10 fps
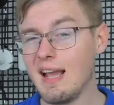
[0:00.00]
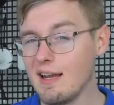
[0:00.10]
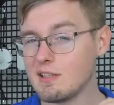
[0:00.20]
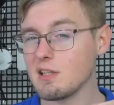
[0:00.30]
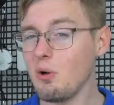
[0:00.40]

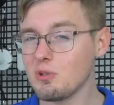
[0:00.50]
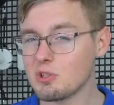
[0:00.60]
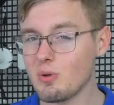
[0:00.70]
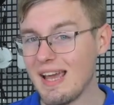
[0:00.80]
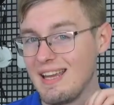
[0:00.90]
And it's
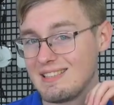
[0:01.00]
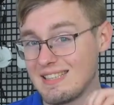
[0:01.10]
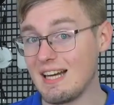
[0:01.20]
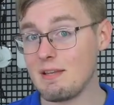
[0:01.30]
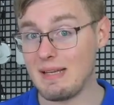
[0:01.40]
also a
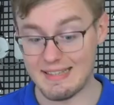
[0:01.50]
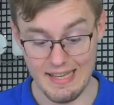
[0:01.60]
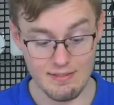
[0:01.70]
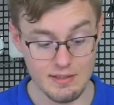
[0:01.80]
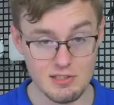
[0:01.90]
time
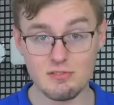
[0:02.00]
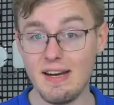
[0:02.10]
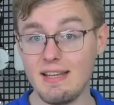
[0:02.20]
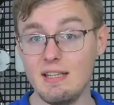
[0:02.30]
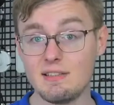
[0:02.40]
attendance
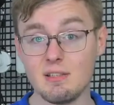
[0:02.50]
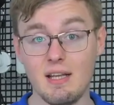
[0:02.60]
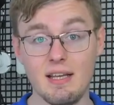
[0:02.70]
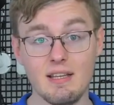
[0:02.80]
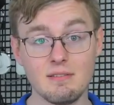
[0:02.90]
tracking, so
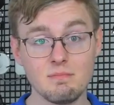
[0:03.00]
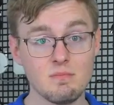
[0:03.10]
like